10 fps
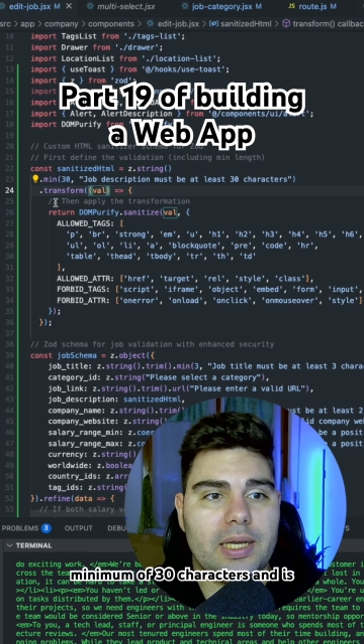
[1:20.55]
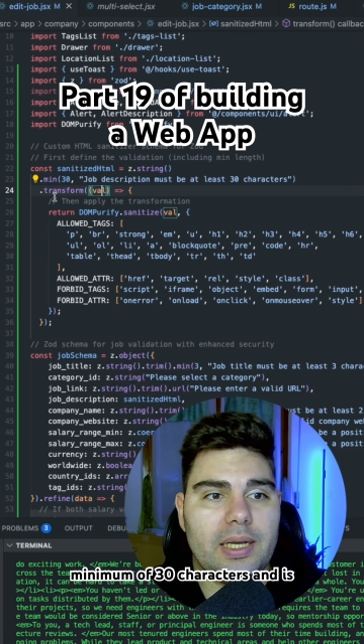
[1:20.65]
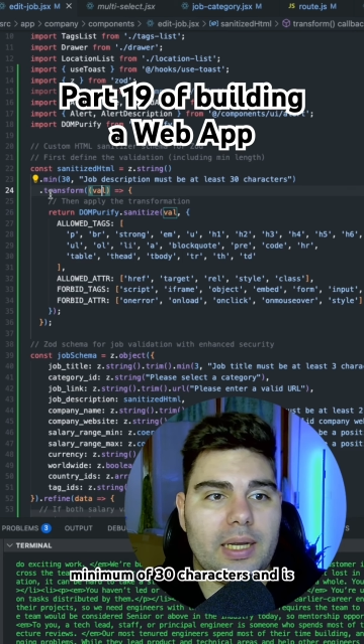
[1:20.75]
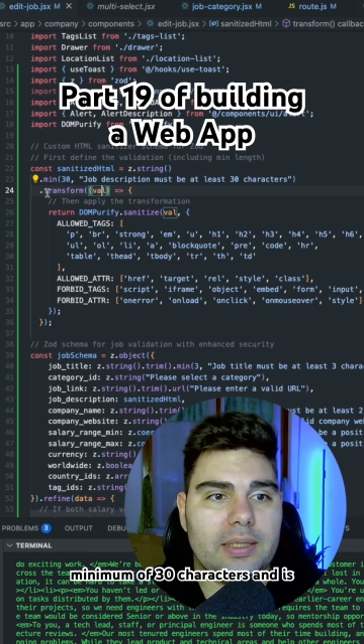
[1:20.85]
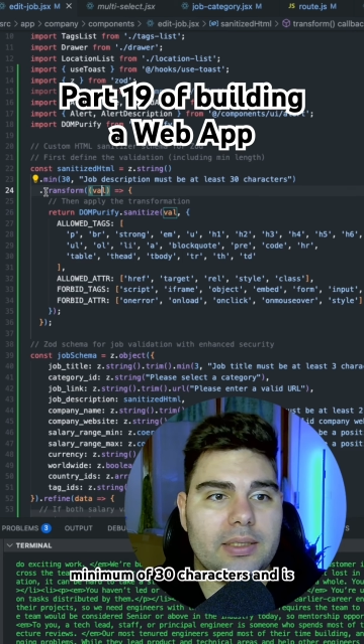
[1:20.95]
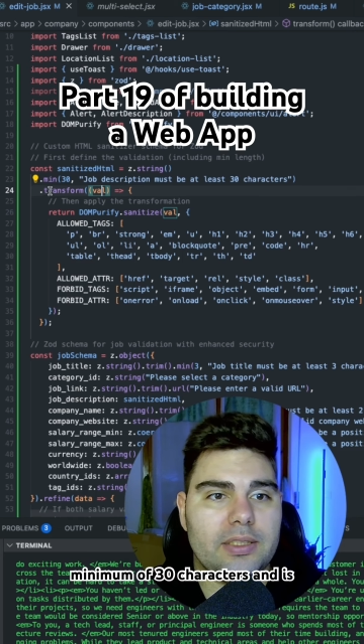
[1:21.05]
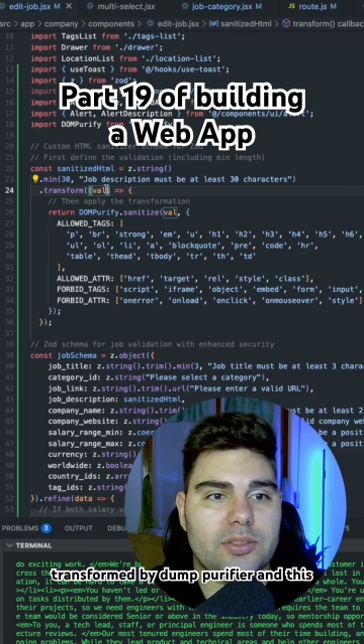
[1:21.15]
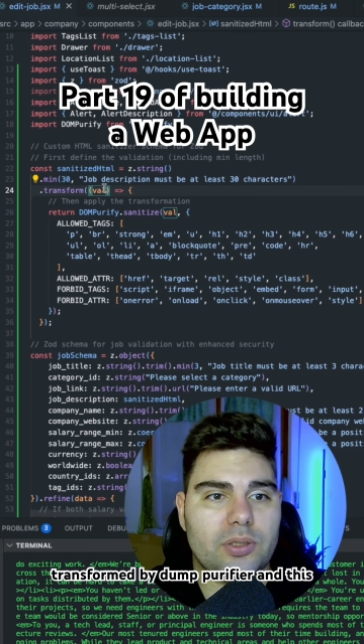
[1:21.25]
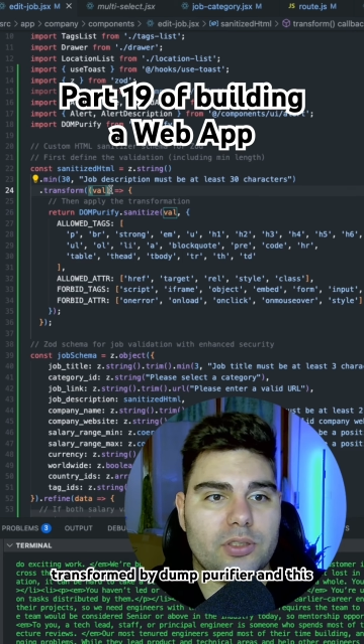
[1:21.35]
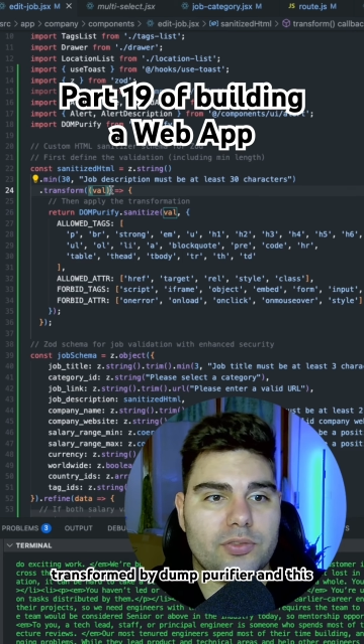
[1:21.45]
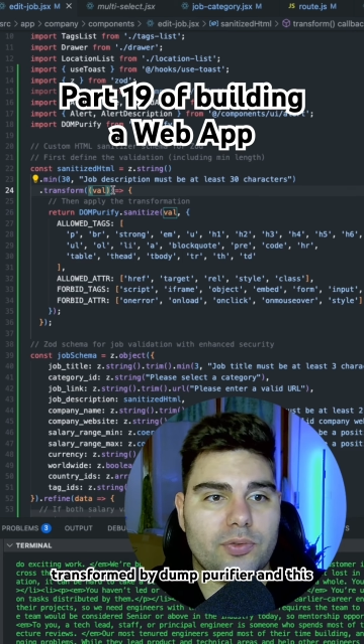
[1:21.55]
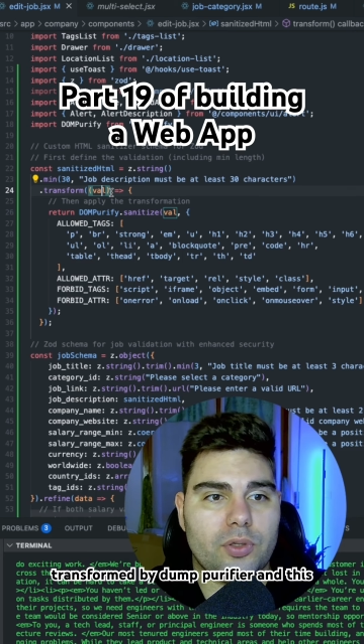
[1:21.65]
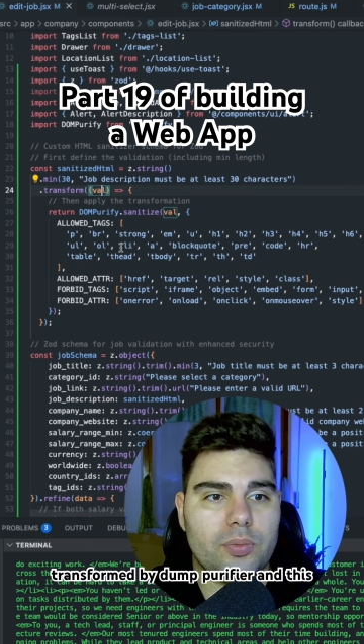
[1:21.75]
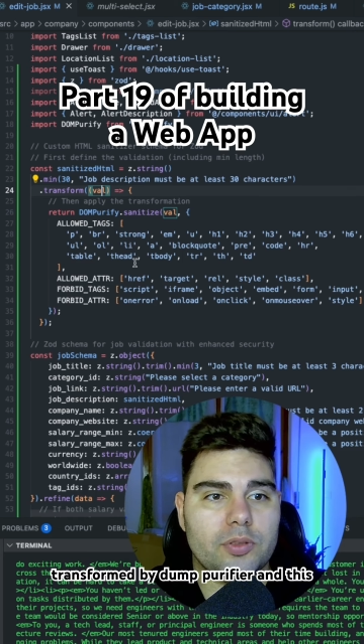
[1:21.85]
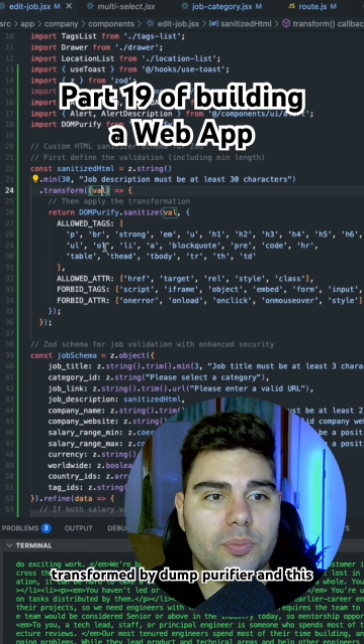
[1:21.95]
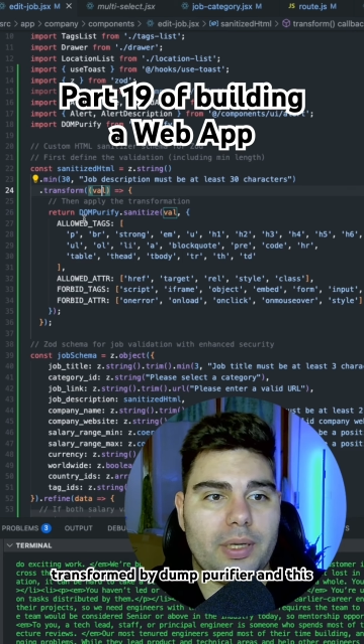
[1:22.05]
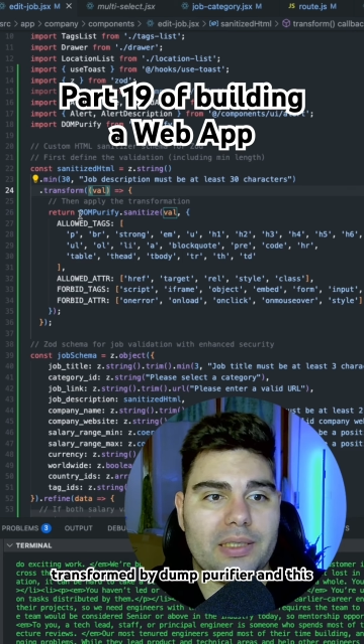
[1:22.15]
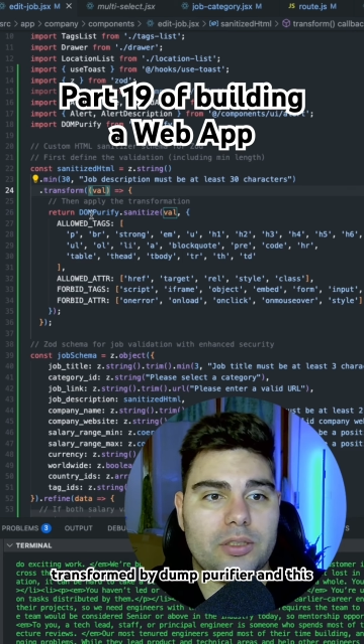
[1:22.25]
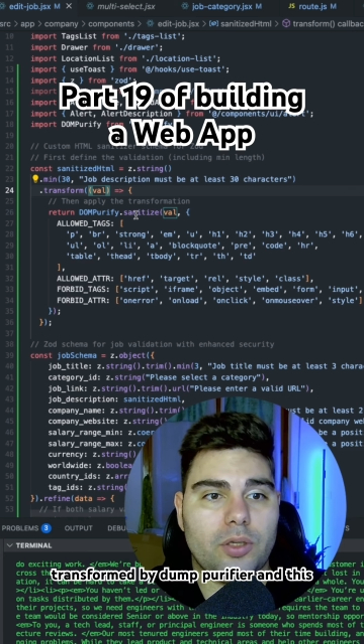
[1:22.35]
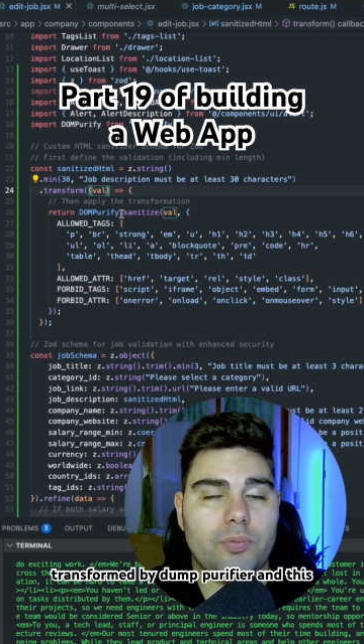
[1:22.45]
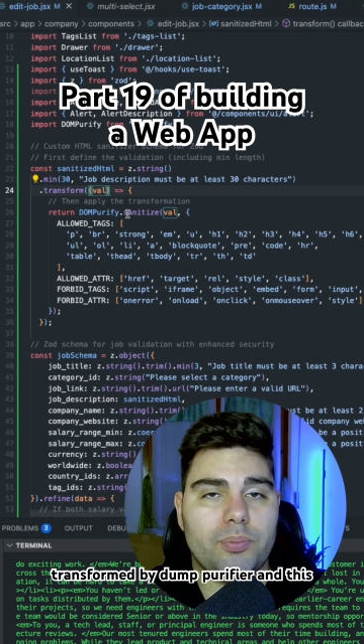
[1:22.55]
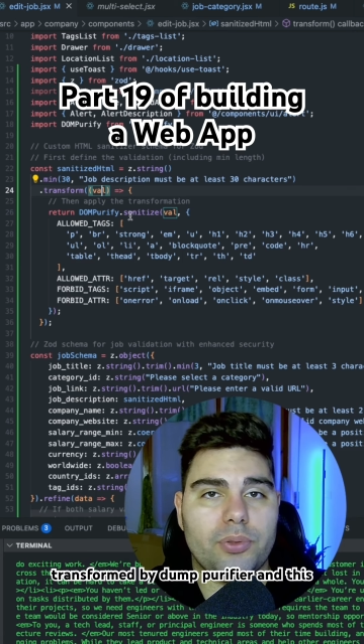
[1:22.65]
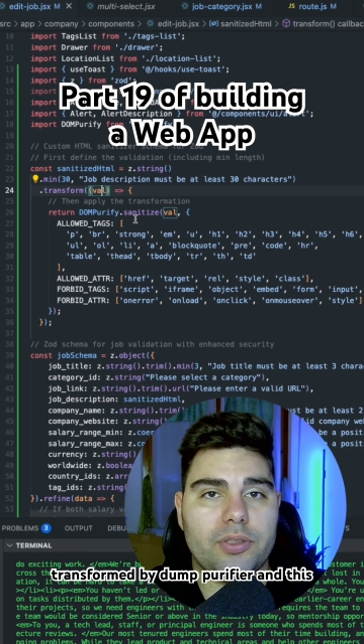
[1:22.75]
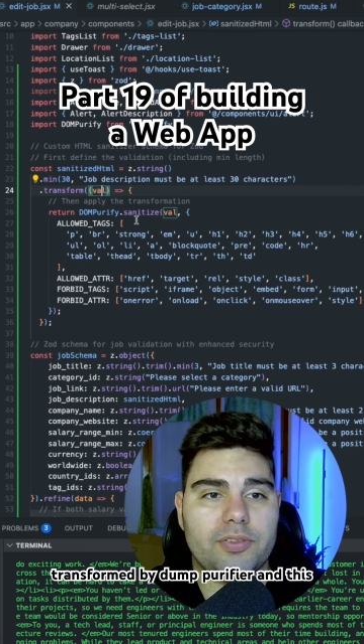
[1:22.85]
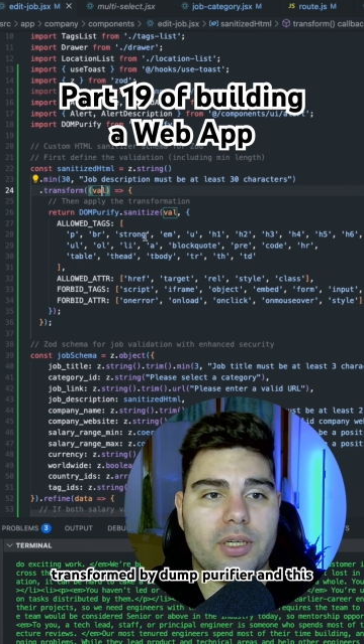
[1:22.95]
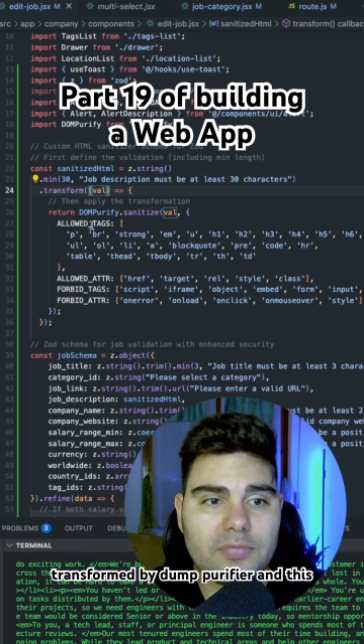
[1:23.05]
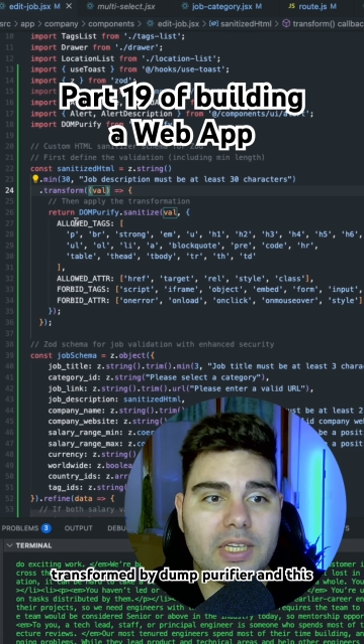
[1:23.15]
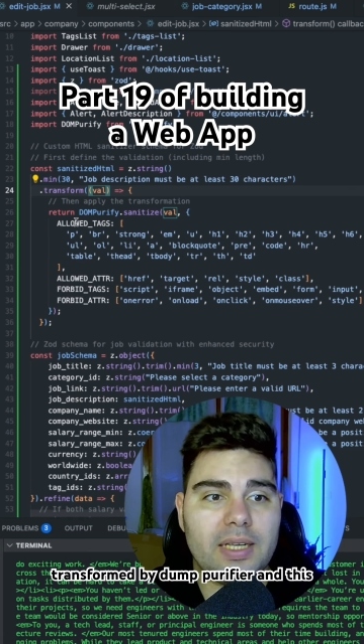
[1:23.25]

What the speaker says: and is transformed by DOM purify.